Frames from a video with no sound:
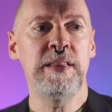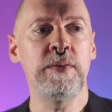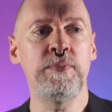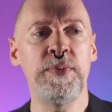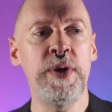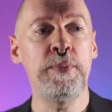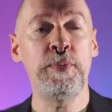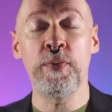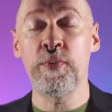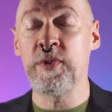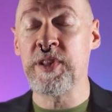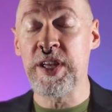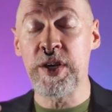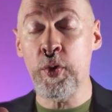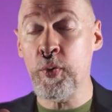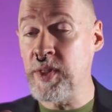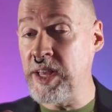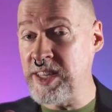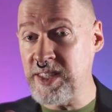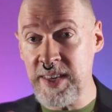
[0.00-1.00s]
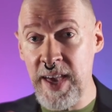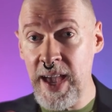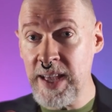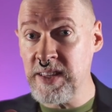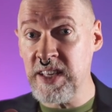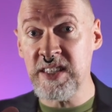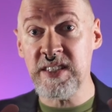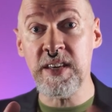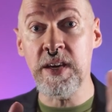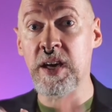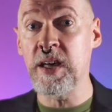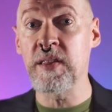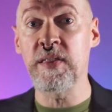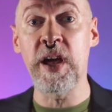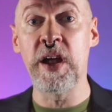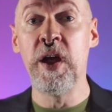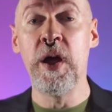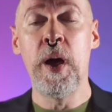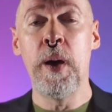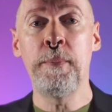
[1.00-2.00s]
that people literally saying this uh,
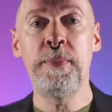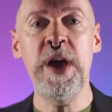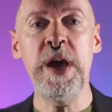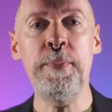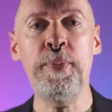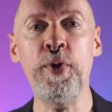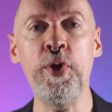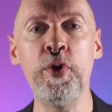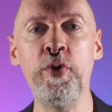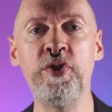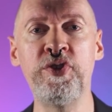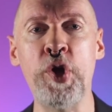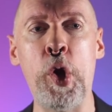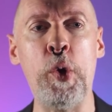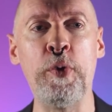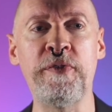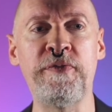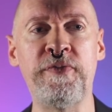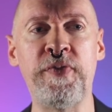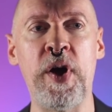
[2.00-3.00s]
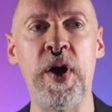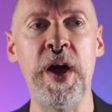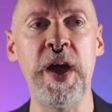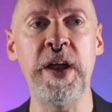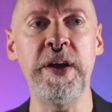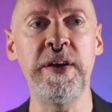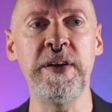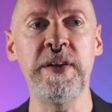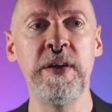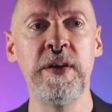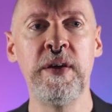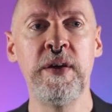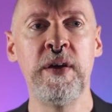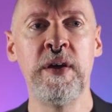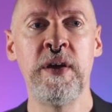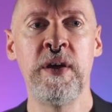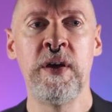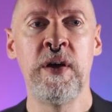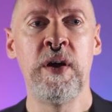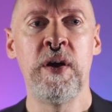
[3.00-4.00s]
that people who don't find
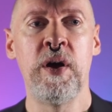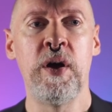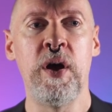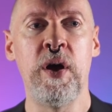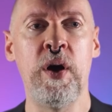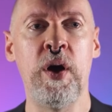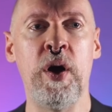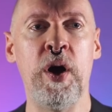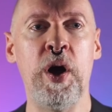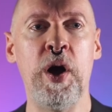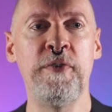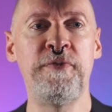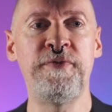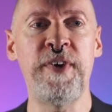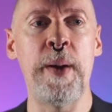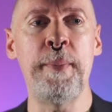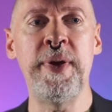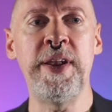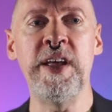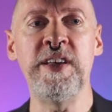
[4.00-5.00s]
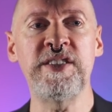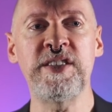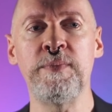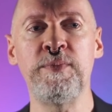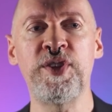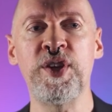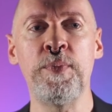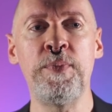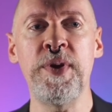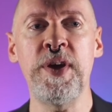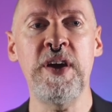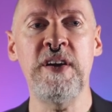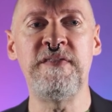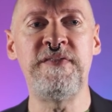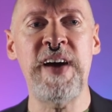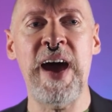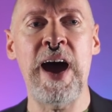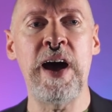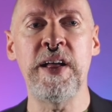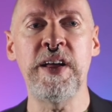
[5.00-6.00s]
uh, feminism to be a
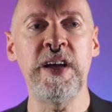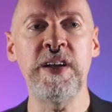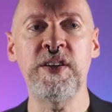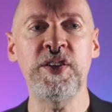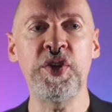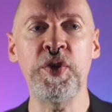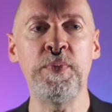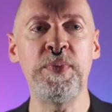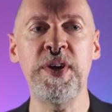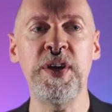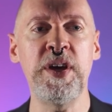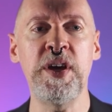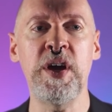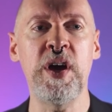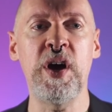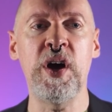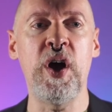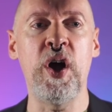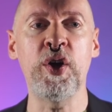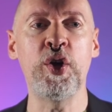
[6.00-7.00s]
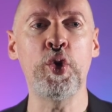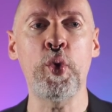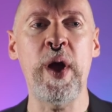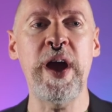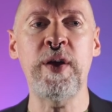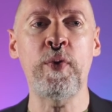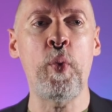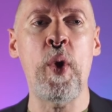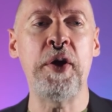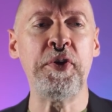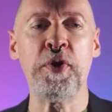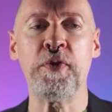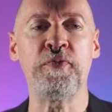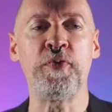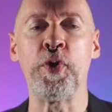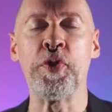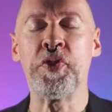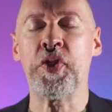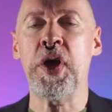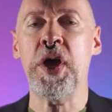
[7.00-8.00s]
val- to be a great
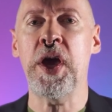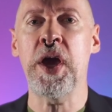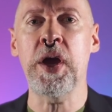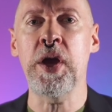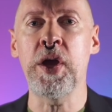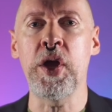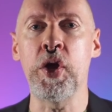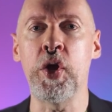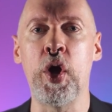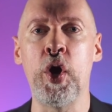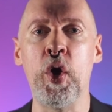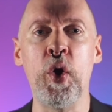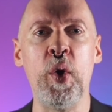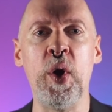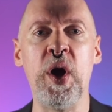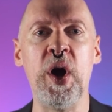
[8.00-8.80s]
wonderful thing you know